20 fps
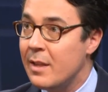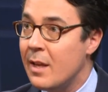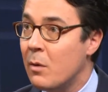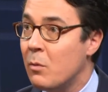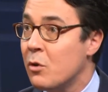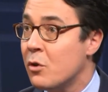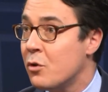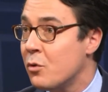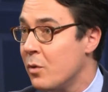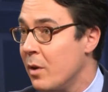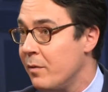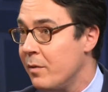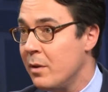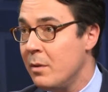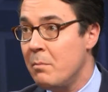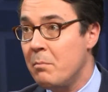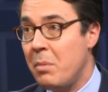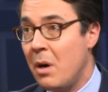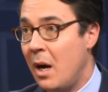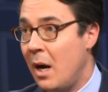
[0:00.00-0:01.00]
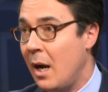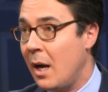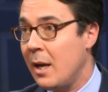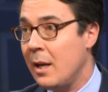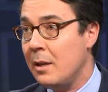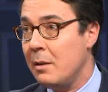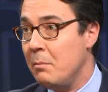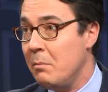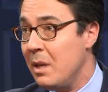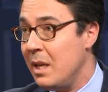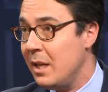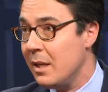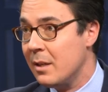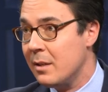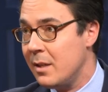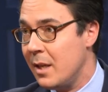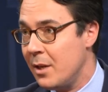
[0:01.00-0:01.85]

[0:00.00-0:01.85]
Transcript: that were driven by media